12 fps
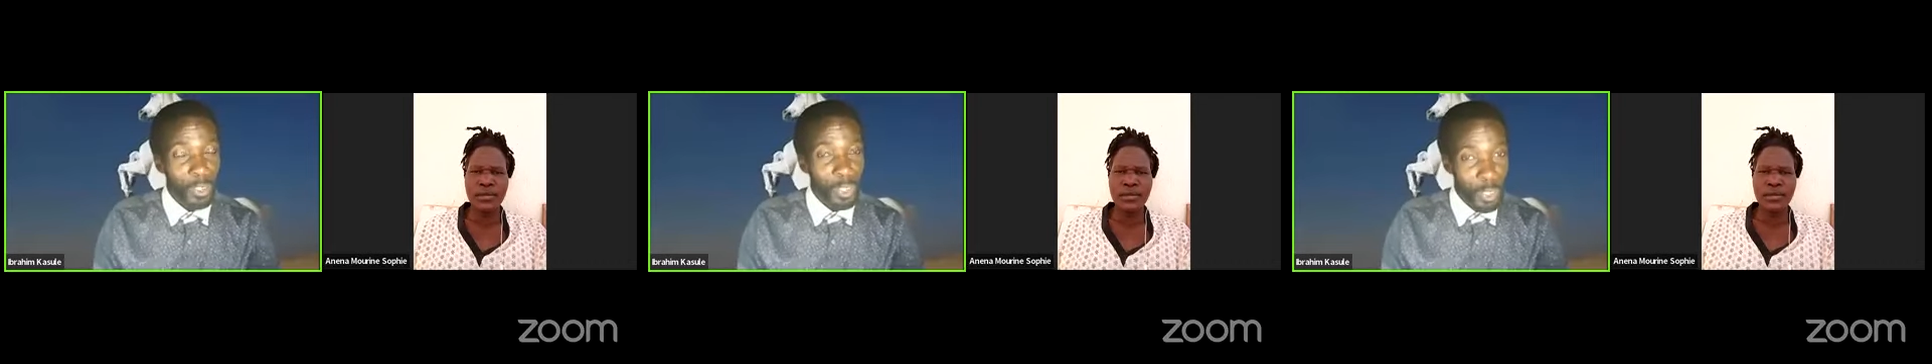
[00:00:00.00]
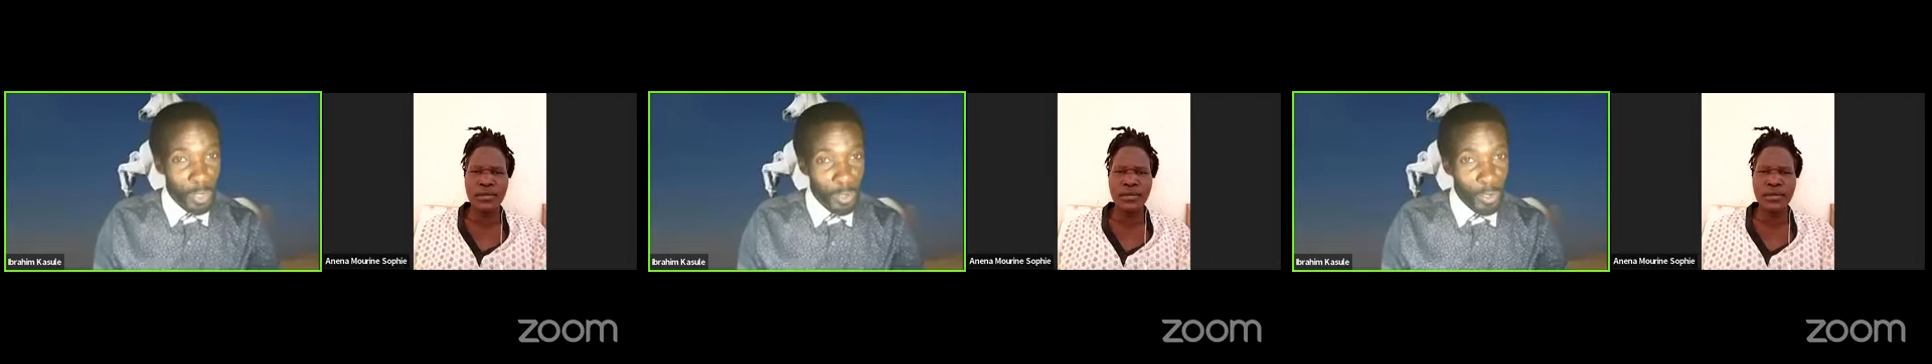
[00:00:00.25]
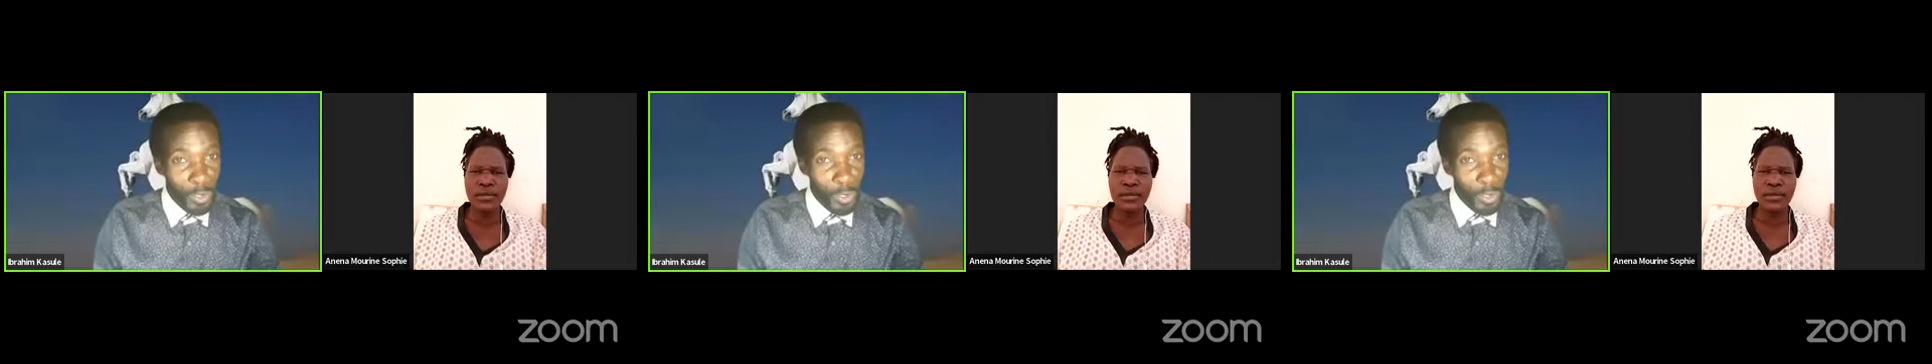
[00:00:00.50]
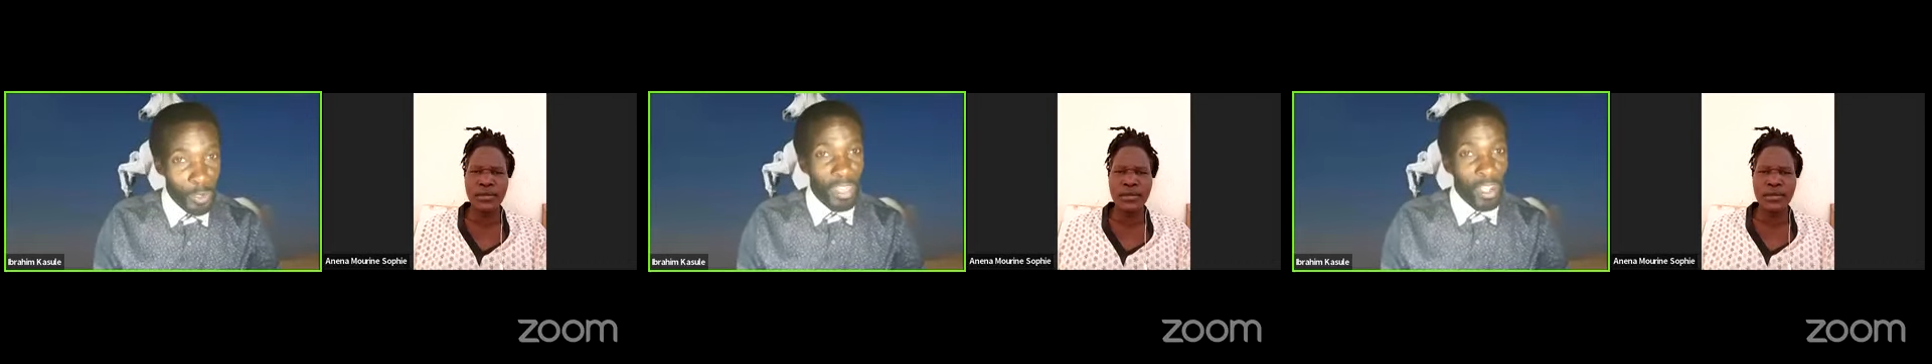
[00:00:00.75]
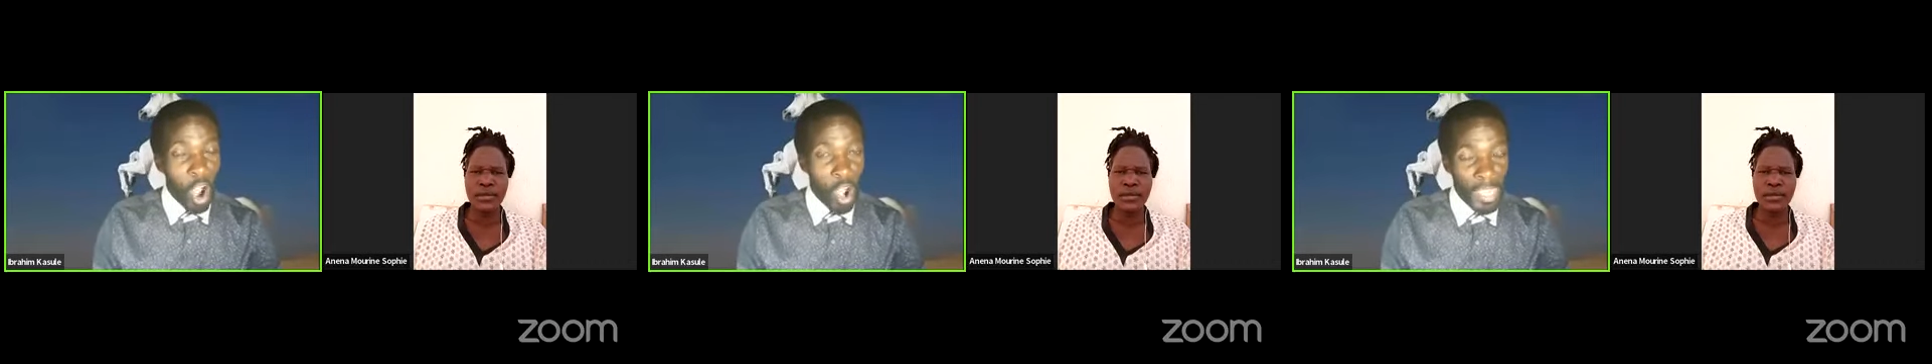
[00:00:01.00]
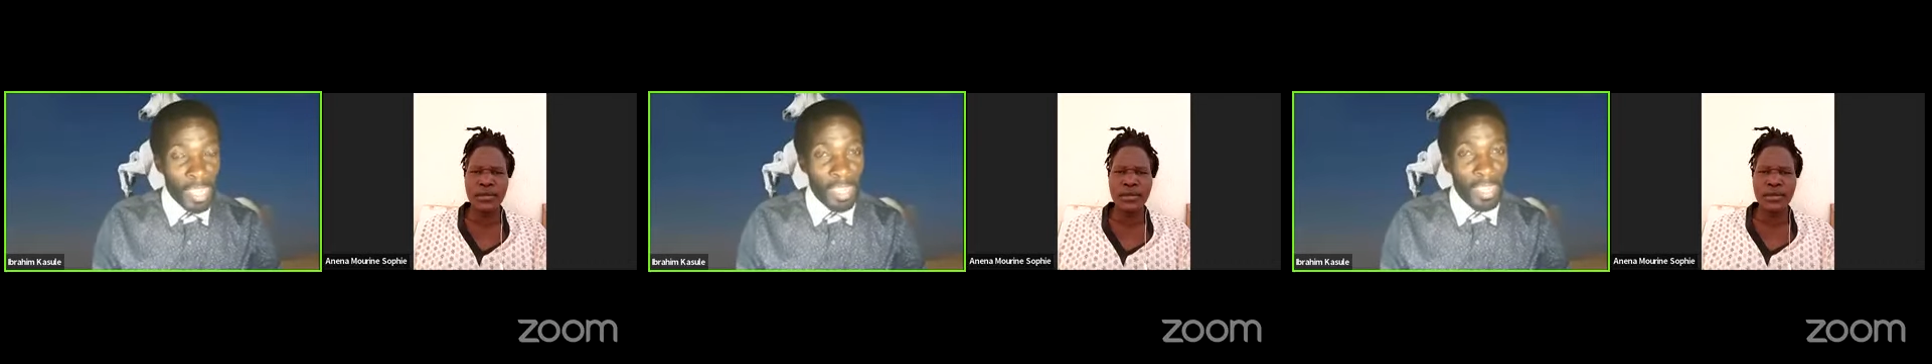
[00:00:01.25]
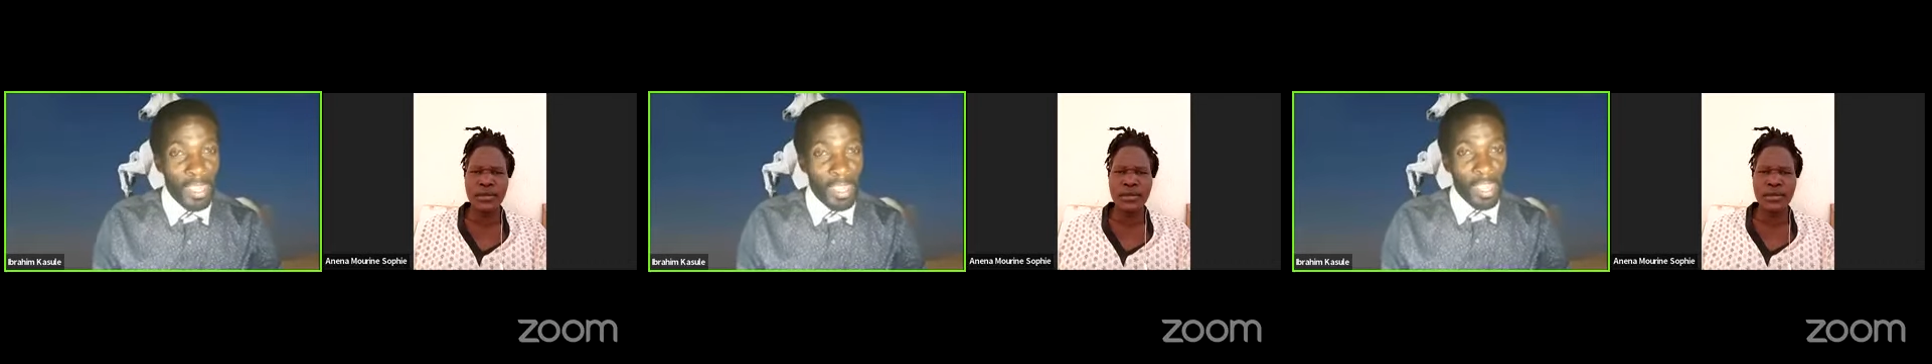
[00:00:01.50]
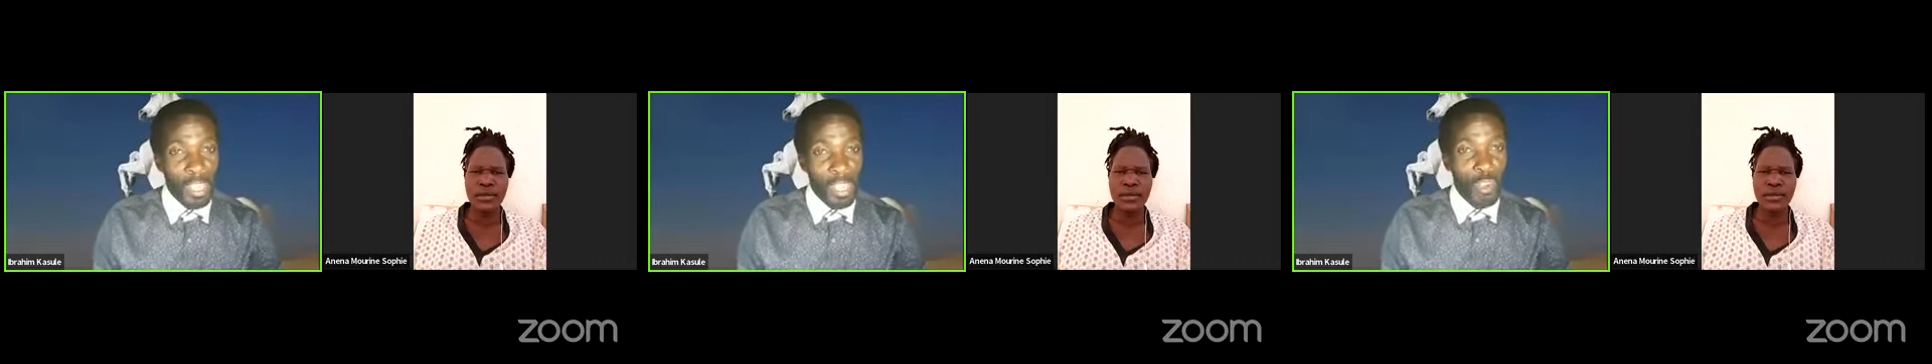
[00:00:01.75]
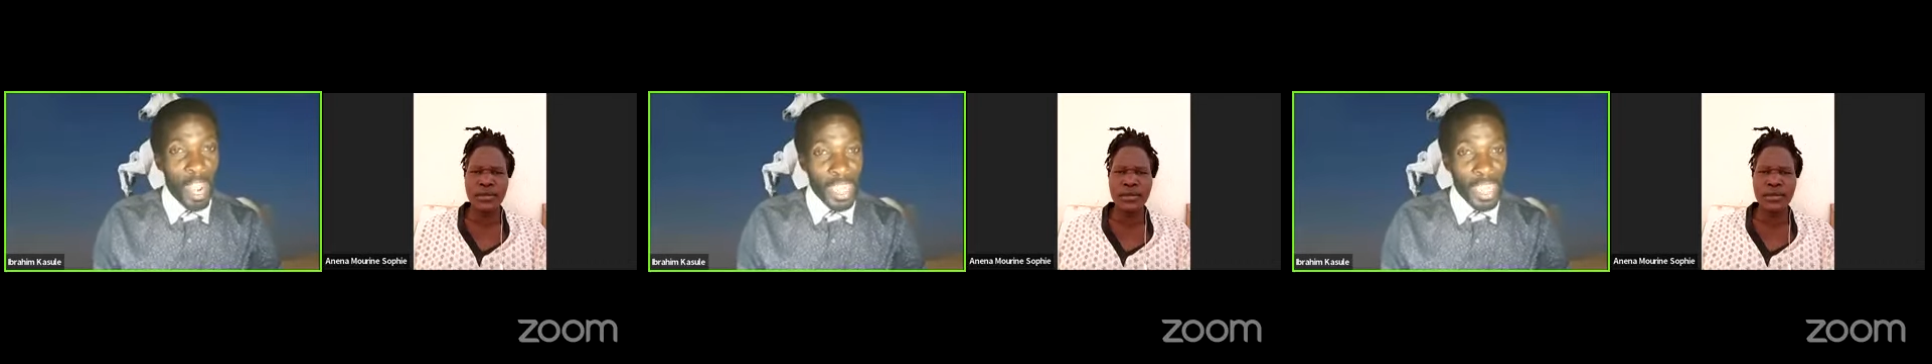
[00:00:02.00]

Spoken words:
to cook. Okay. You are